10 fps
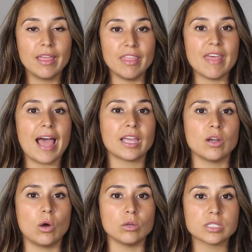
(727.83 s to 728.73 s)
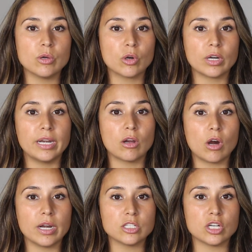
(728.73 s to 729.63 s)
that can also create a
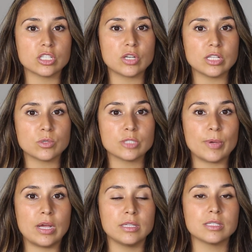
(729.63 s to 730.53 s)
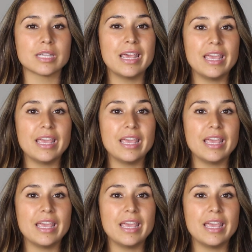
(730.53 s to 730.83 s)
chronic stress response.